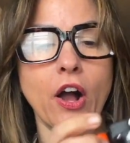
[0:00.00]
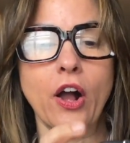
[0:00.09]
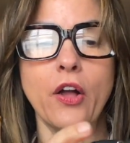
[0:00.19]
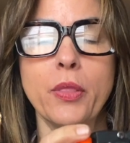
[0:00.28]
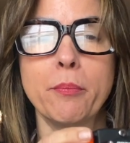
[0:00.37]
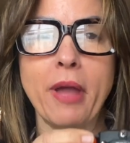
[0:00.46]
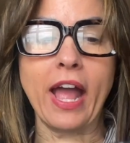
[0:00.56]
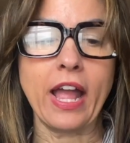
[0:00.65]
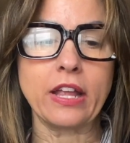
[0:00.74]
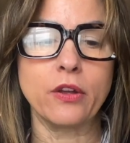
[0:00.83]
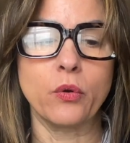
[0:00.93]
On the
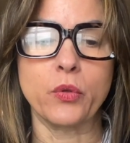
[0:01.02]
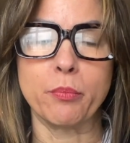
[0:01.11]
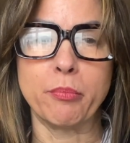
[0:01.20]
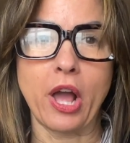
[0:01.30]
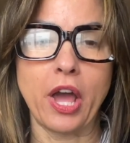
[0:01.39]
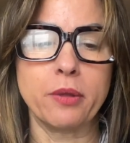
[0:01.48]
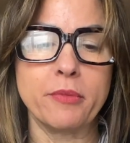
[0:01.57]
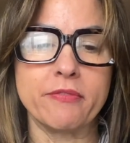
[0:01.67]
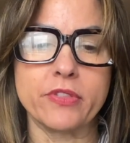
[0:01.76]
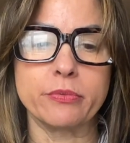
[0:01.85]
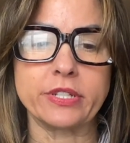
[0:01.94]
back or the bottom
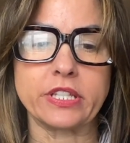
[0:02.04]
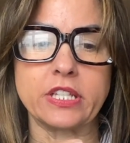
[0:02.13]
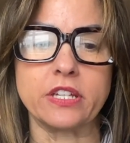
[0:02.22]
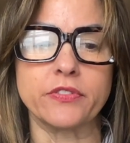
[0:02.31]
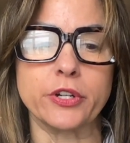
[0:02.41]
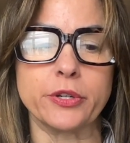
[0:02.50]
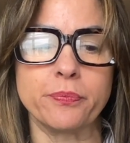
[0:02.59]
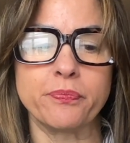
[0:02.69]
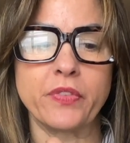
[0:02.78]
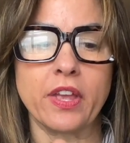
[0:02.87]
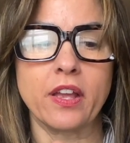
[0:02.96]
of the receiver,
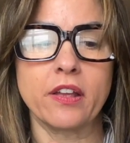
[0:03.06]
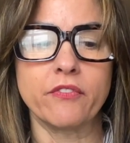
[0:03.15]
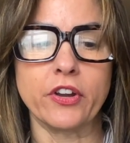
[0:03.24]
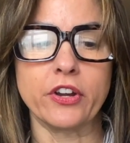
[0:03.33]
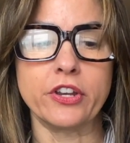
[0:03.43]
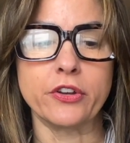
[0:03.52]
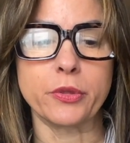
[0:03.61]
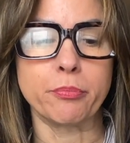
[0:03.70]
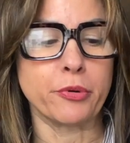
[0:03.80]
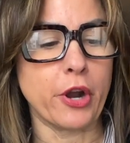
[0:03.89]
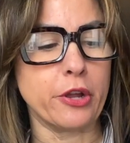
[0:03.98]
very near the
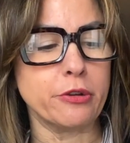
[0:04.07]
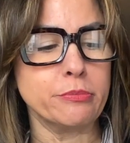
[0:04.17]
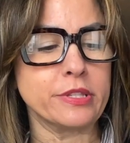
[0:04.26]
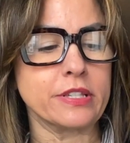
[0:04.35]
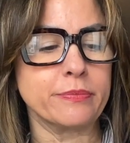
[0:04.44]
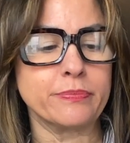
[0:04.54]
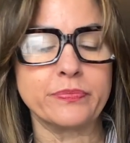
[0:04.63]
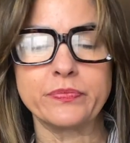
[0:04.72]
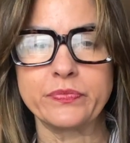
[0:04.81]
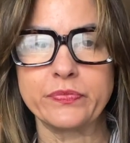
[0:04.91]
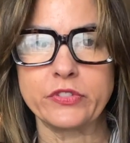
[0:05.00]
probes,
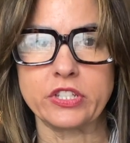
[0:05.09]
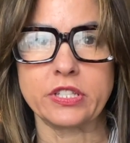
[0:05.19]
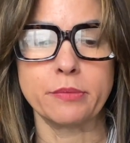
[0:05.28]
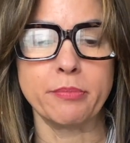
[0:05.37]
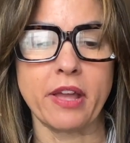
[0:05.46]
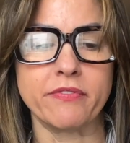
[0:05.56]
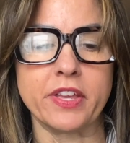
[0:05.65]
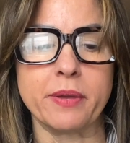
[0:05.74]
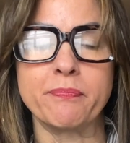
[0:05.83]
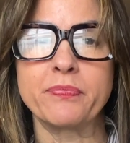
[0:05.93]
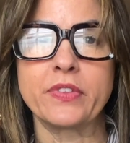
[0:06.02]
just above
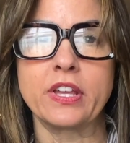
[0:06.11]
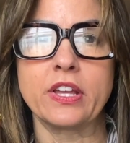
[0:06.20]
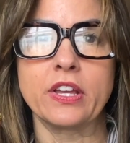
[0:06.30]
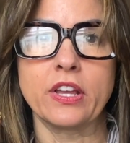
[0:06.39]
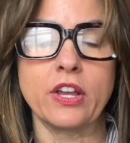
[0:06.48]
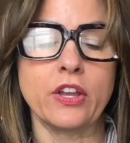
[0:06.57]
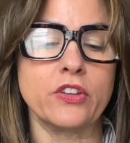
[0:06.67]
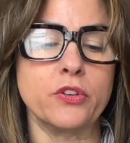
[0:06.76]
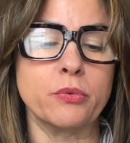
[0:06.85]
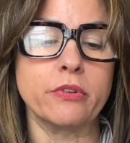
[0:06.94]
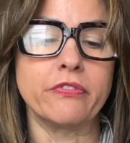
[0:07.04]
them,
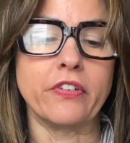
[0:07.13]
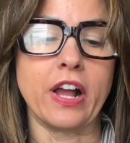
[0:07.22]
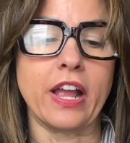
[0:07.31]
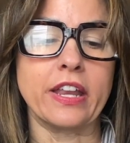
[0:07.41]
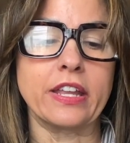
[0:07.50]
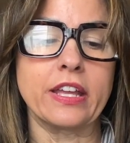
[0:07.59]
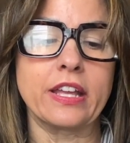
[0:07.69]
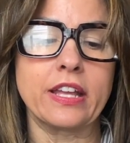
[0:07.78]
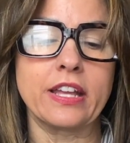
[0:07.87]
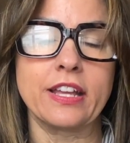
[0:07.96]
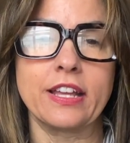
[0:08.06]
you will find
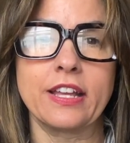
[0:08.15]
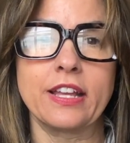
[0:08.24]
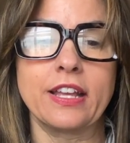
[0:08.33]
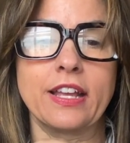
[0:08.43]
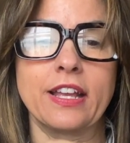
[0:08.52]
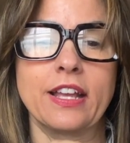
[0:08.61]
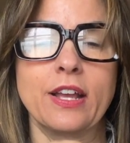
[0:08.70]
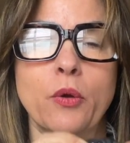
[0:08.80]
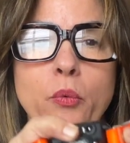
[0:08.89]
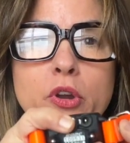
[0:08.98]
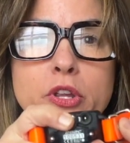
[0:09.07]

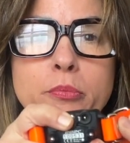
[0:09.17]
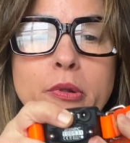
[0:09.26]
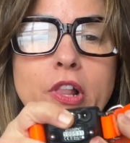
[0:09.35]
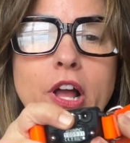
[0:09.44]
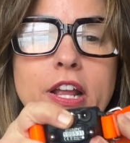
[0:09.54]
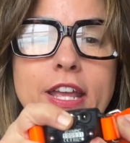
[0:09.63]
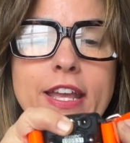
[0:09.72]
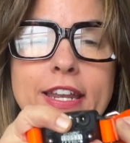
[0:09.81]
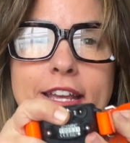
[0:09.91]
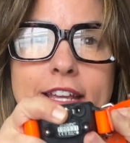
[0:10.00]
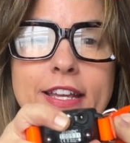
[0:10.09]
where you plug
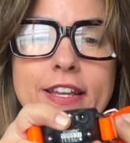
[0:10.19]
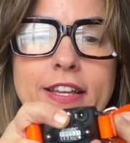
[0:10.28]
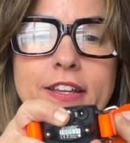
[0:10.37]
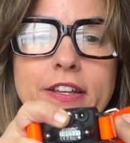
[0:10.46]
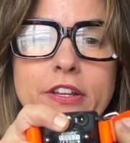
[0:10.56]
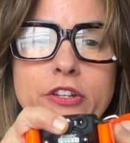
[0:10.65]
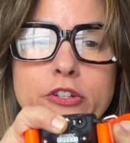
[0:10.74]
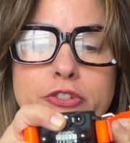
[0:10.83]
in your